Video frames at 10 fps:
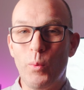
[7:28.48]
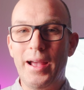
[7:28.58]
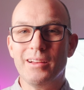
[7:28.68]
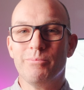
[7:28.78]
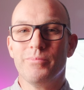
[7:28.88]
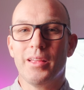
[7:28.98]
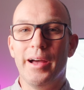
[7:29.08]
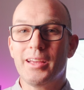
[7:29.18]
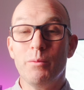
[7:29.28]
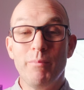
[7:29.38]
wait,
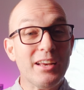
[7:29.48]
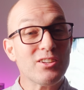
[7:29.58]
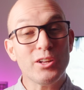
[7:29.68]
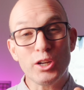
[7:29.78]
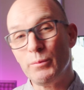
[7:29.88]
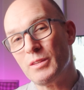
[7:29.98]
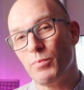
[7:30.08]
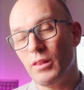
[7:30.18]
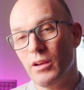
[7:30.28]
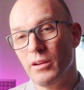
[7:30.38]
I can imagine the comments
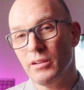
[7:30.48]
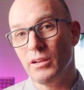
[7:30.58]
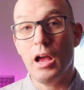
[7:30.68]
below,